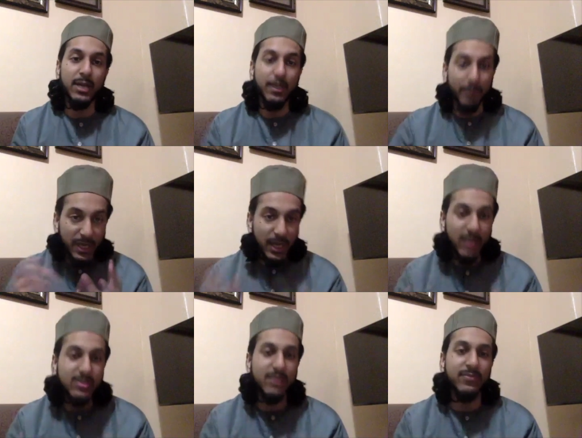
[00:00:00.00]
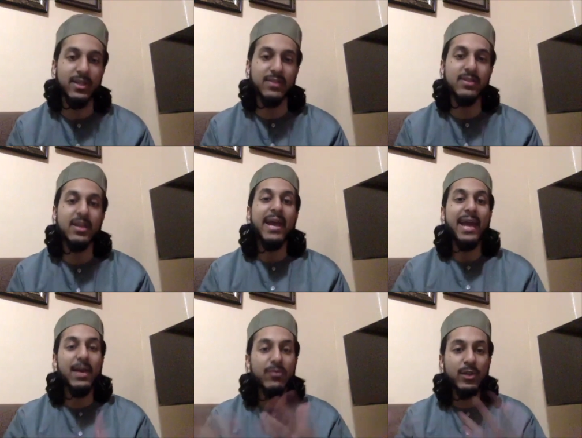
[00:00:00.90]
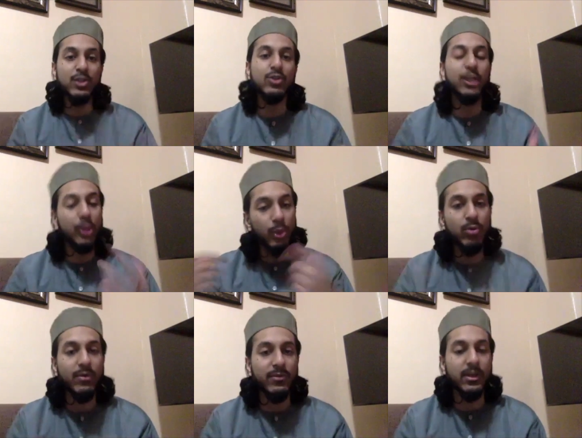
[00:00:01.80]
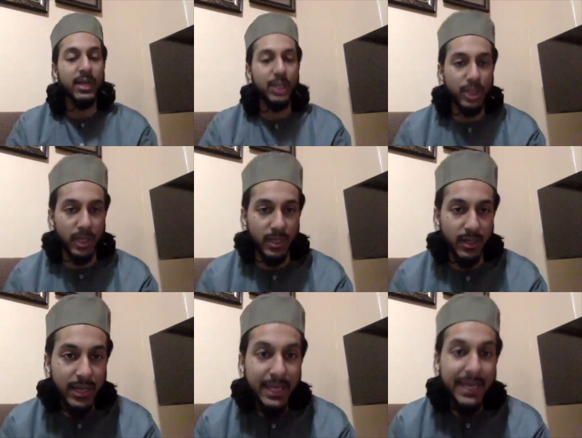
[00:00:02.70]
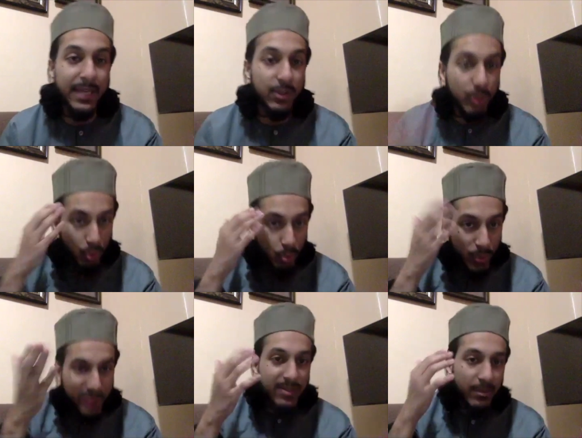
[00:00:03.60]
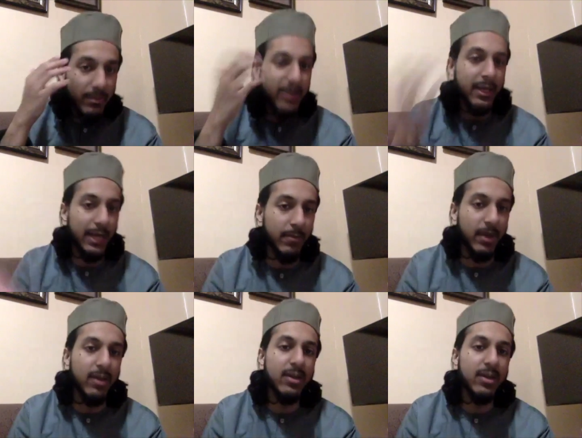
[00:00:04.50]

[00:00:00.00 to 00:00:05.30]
Because of this, eventually through revelation and through wisdom and hikmah,